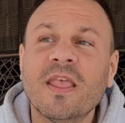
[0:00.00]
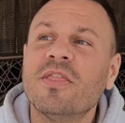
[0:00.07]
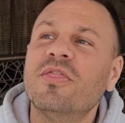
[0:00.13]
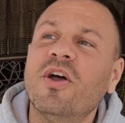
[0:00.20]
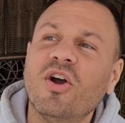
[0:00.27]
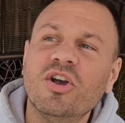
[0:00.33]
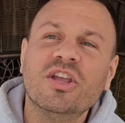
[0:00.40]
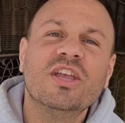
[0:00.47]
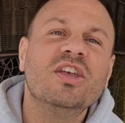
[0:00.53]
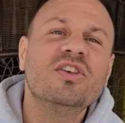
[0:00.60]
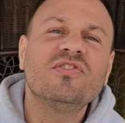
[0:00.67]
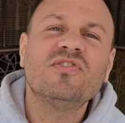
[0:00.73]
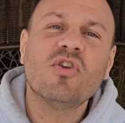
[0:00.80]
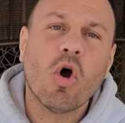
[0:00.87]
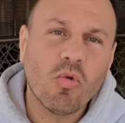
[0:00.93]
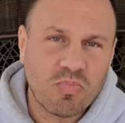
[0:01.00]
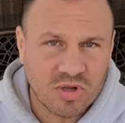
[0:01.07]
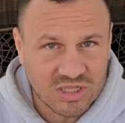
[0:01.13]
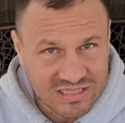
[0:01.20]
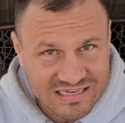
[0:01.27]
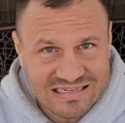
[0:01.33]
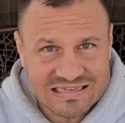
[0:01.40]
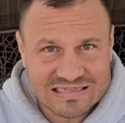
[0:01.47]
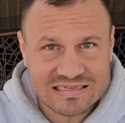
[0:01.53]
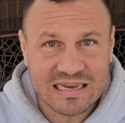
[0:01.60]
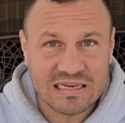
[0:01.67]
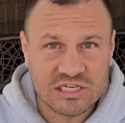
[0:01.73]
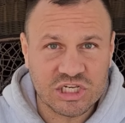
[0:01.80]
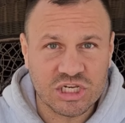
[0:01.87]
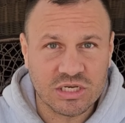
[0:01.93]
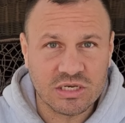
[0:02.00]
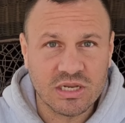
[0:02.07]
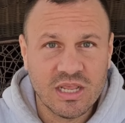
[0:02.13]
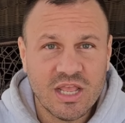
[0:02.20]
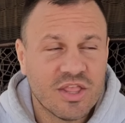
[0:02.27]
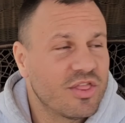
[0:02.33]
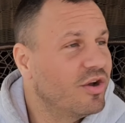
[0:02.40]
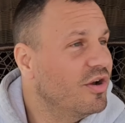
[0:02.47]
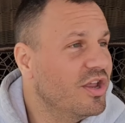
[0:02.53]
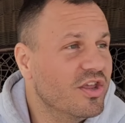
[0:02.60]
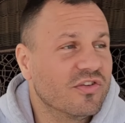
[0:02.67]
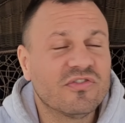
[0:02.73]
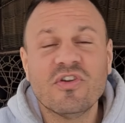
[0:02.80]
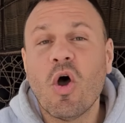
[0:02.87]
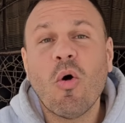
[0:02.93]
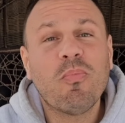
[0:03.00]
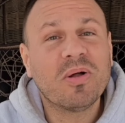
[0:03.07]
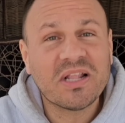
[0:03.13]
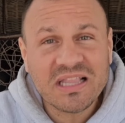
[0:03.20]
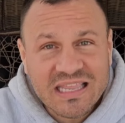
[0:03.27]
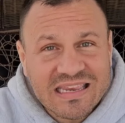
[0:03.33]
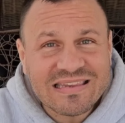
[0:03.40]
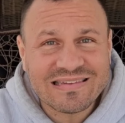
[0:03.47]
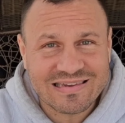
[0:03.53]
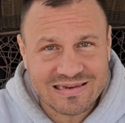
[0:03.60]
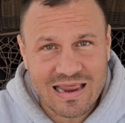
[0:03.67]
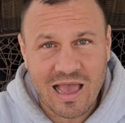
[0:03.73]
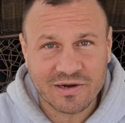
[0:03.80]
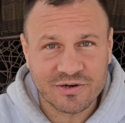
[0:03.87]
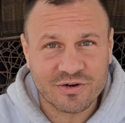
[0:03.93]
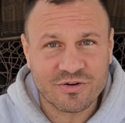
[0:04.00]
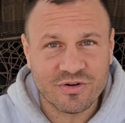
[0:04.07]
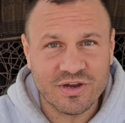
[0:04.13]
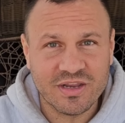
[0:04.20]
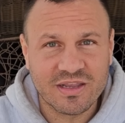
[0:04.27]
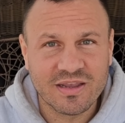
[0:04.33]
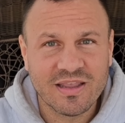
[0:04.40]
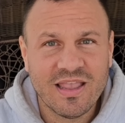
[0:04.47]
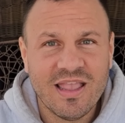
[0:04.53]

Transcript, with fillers: There is no police station. There is no police in Otter Creek.